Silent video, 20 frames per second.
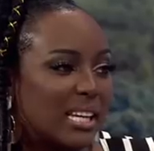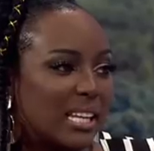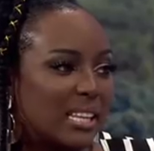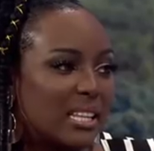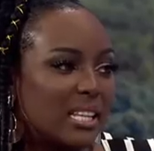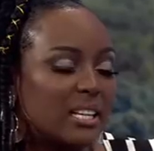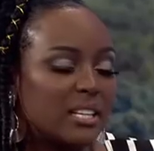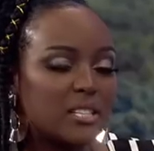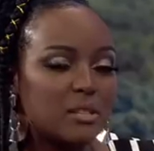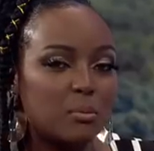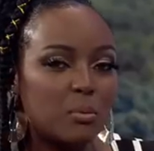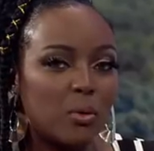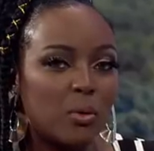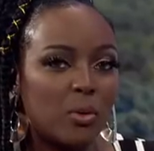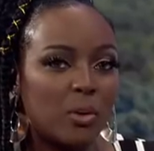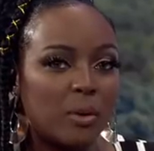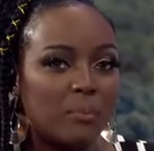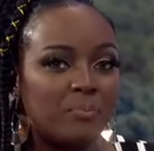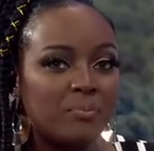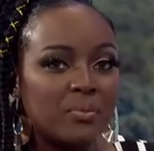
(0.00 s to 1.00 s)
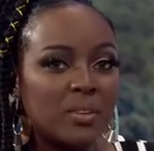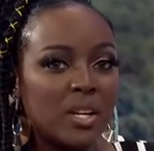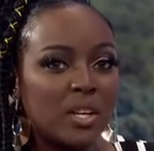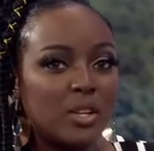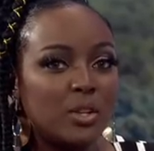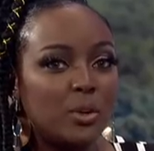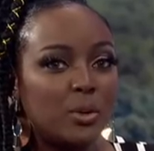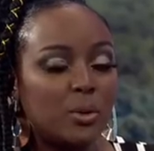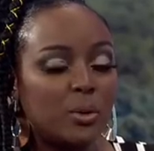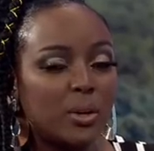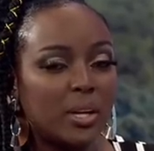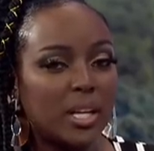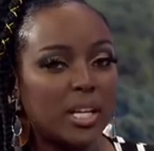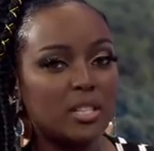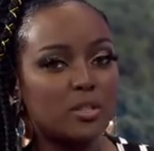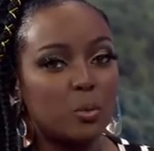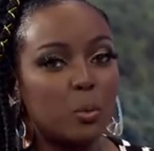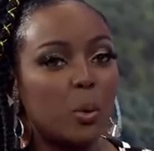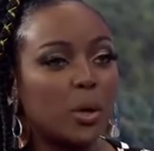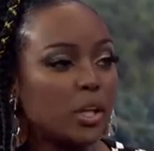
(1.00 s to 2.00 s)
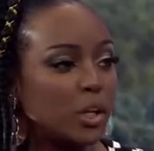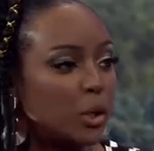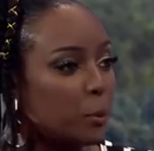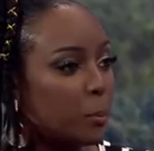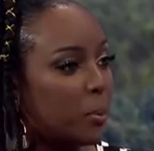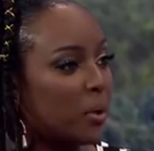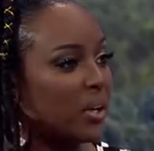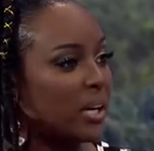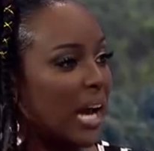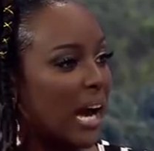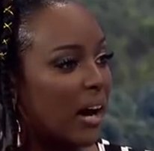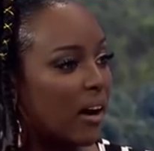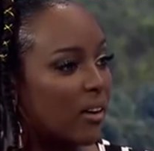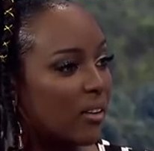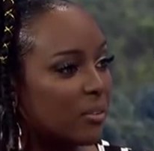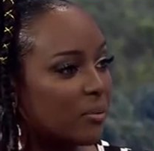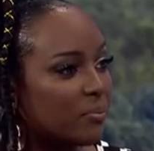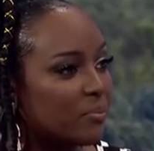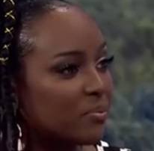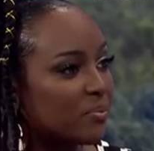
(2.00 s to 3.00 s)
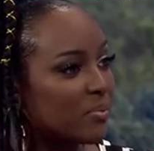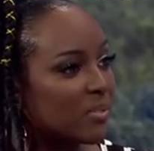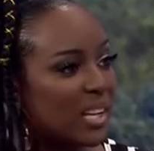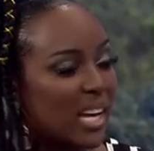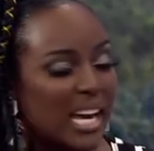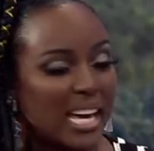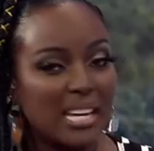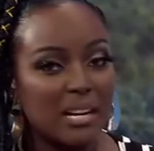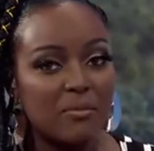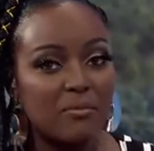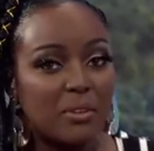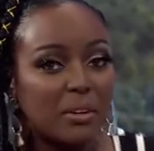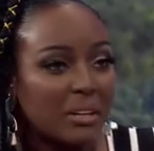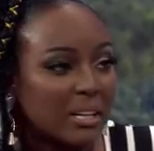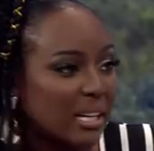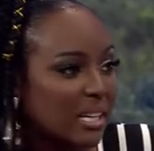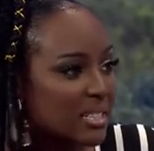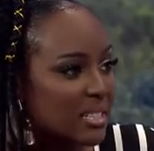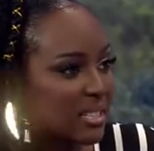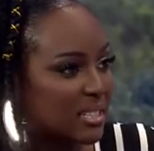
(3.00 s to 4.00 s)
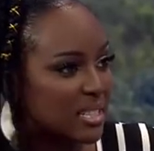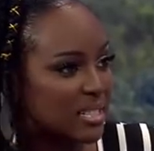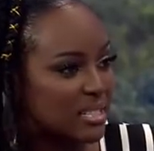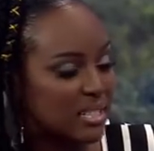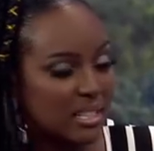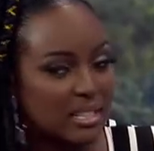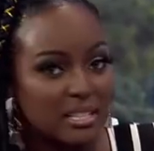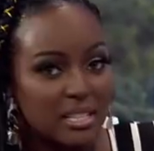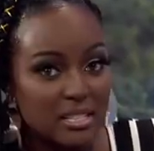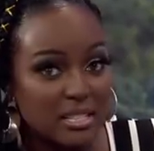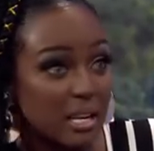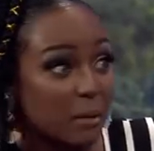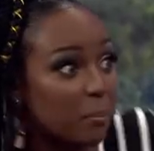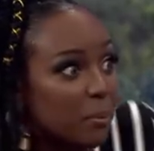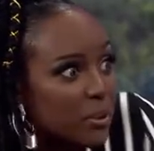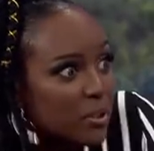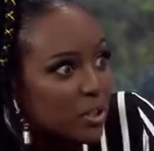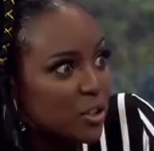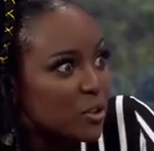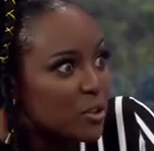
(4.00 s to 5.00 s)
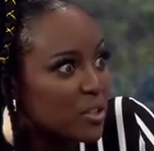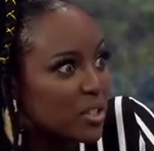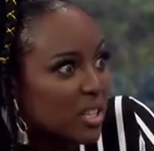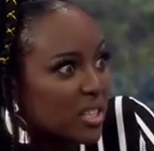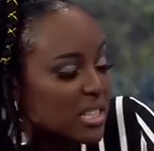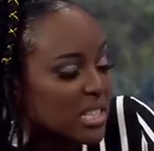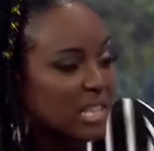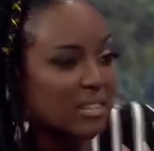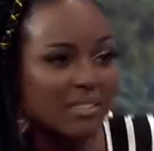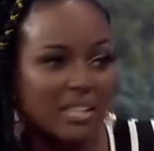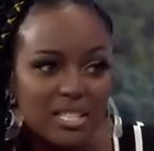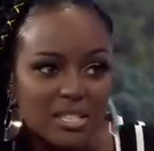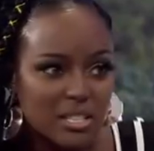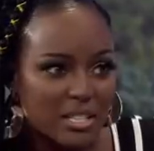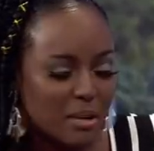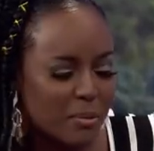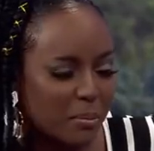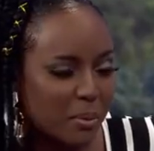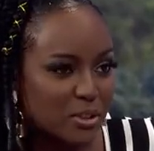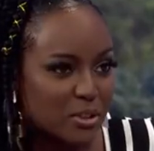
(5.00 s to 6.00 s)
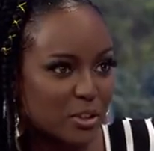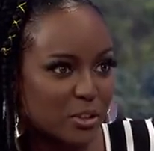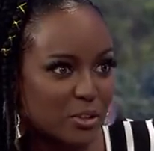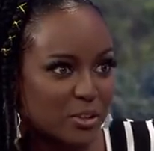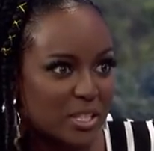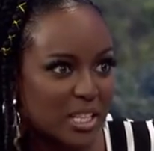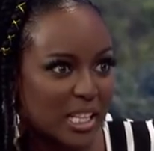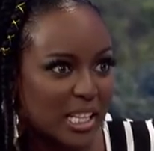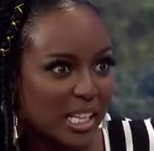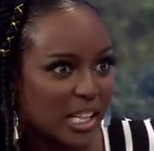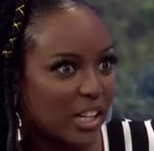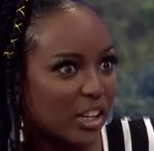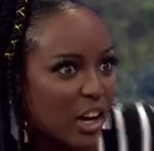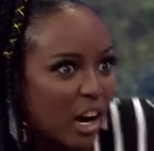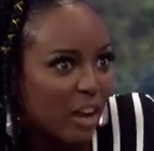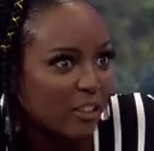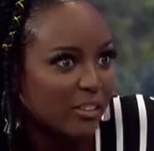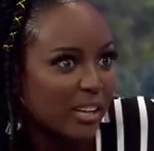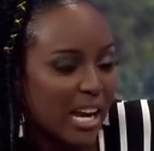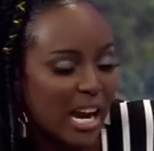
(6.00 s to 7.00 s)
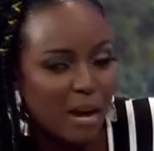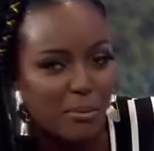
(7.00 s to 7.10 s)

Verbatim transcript: in that. I think it's more you. It's what you put out. Yeah. And I'm very consistent. It's the same person you see on T V as the same person you see here, off